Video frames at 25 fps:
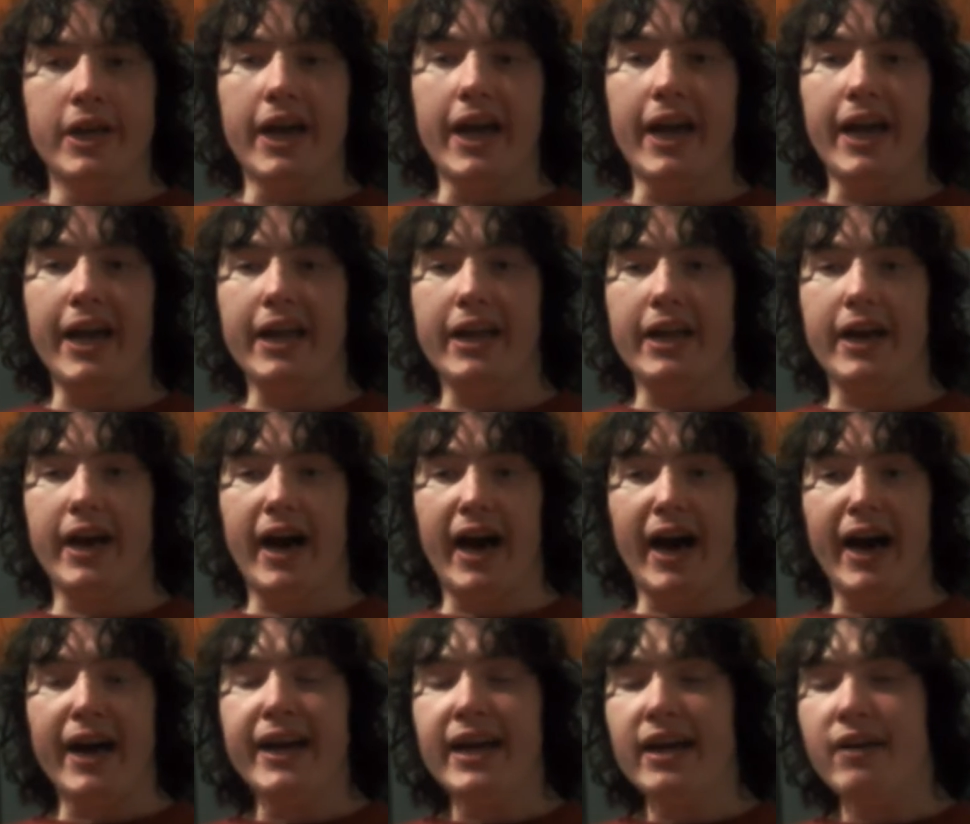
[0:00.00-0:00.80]
And
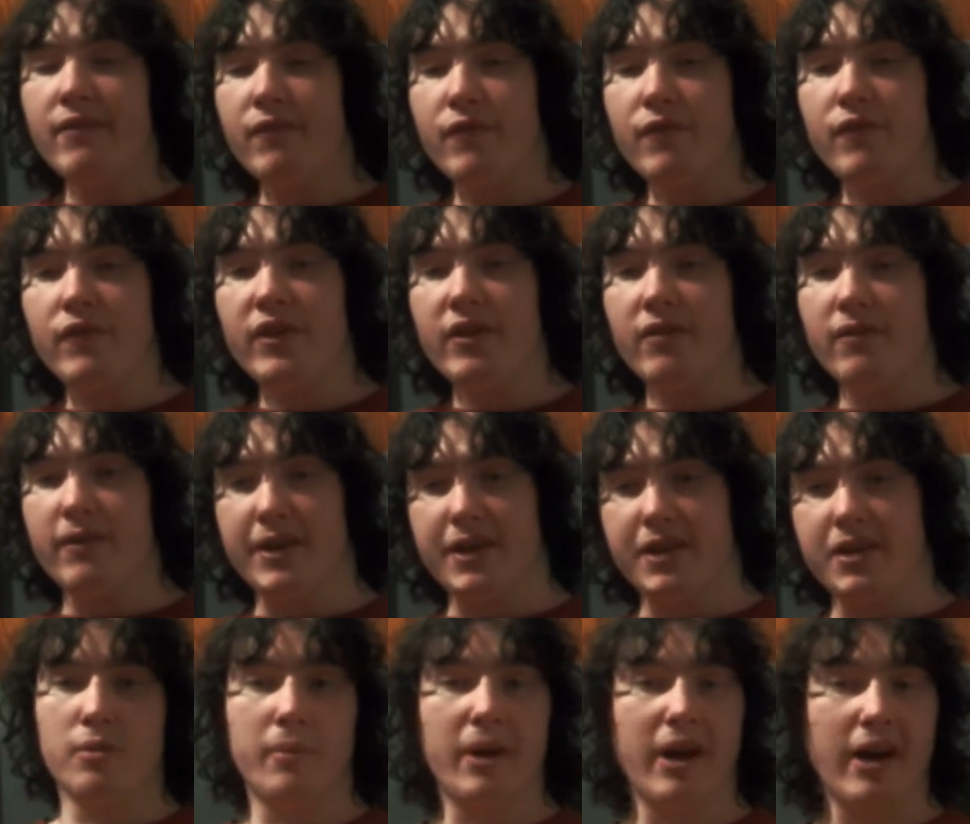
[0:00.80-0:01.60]
I have a feeling,
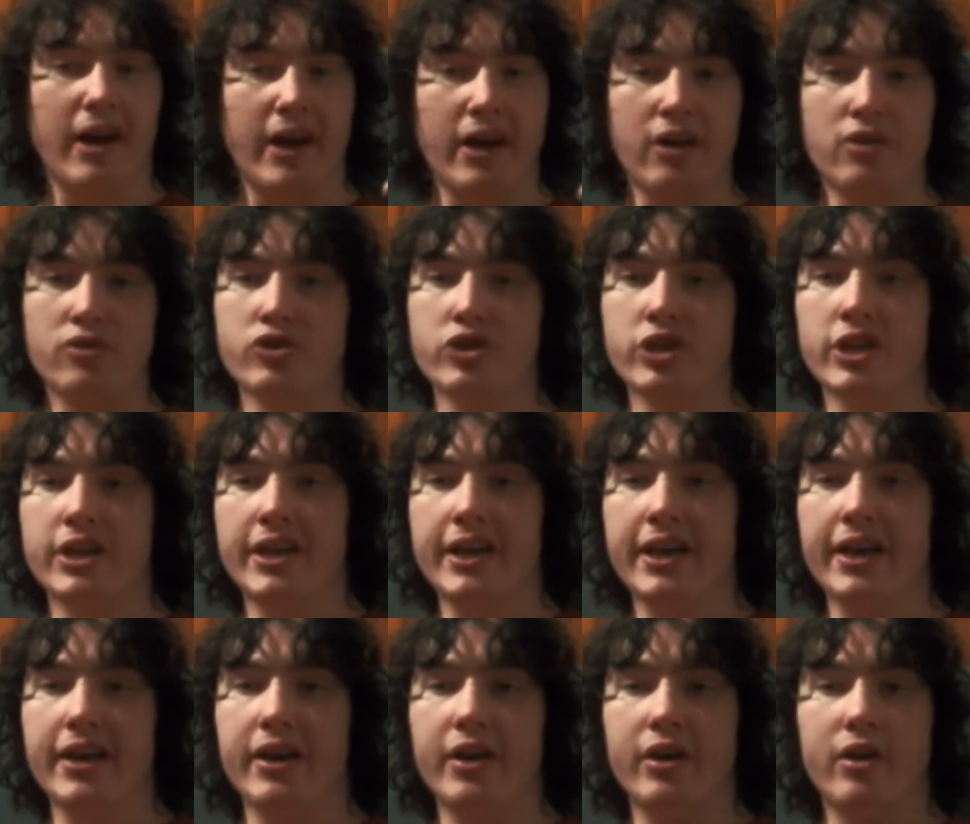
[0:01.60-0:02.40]
no matter how
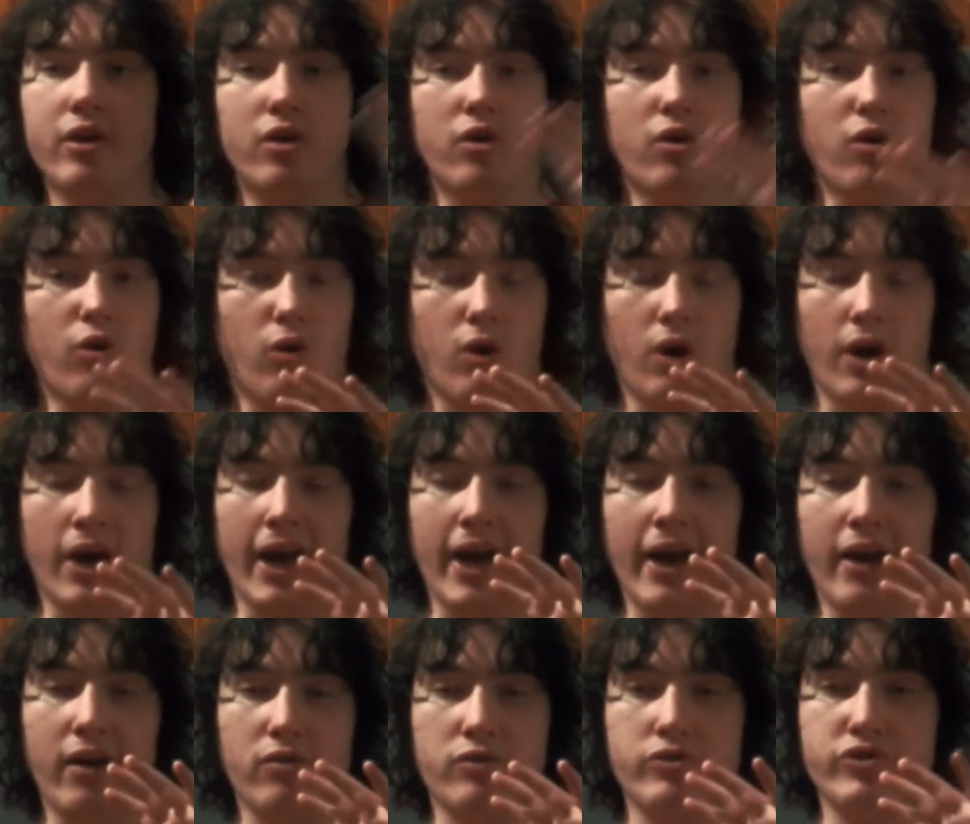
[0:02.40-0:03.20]
shitty or
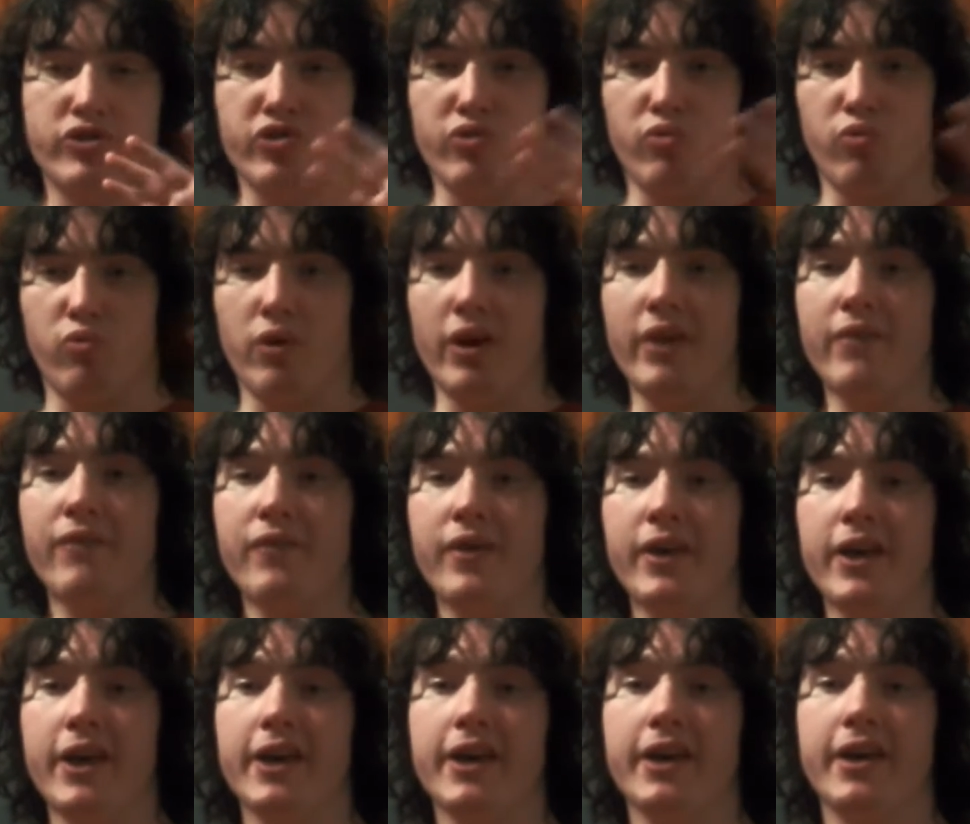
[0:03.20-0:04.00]
how
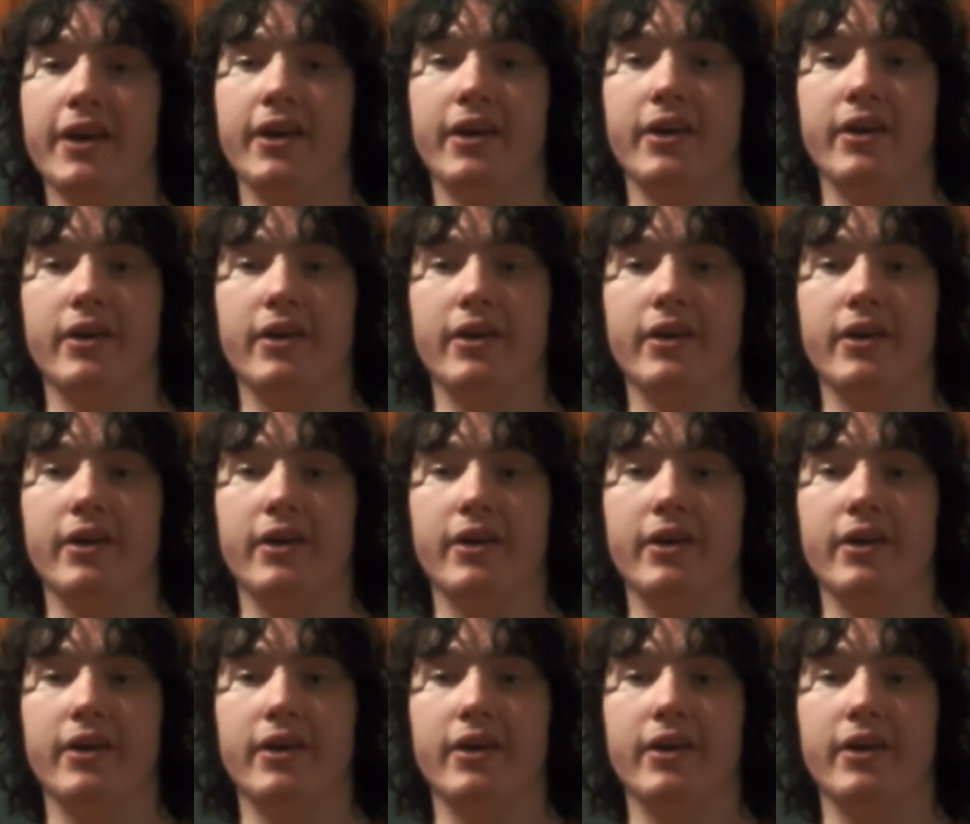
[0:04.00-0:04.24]
terrific